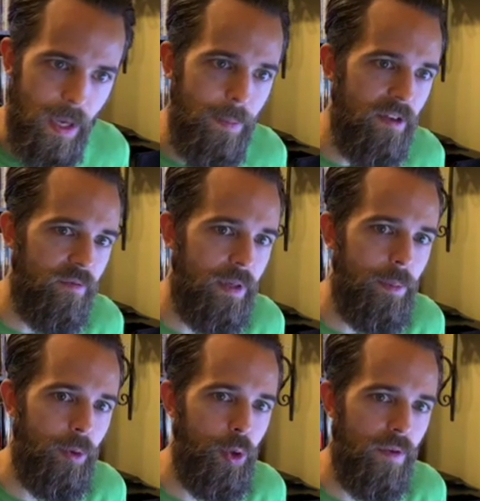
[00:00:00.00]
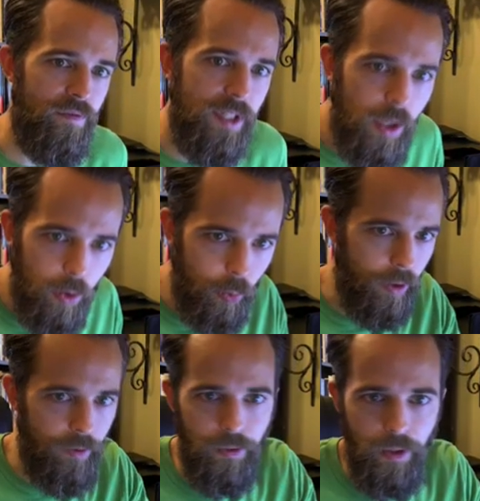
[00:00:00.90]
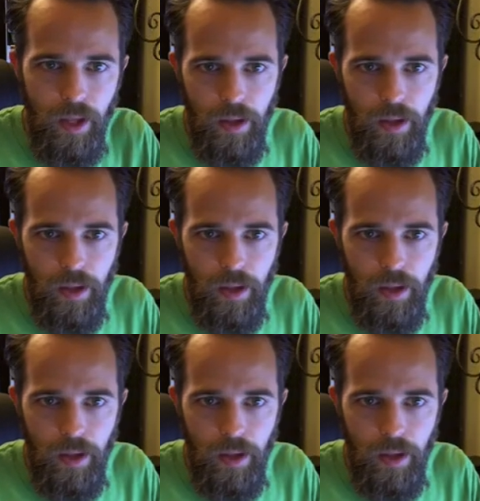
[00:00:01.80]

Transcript: and maybe even people who have dealt with